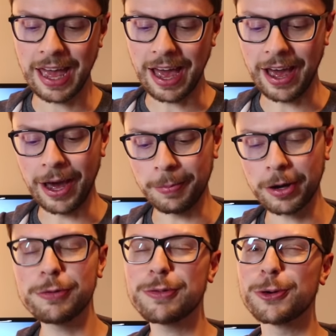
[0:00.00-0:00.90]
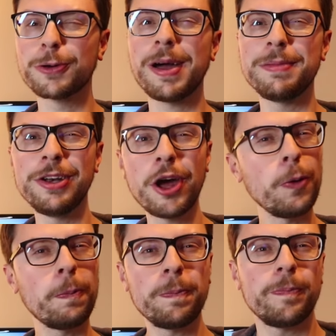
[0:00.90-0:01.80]
I'm going to talk about
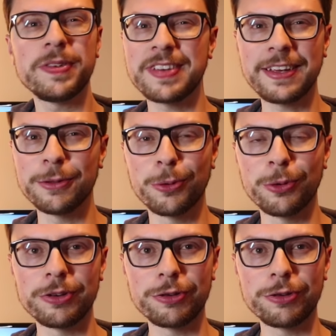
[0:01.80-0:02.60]
no particular order,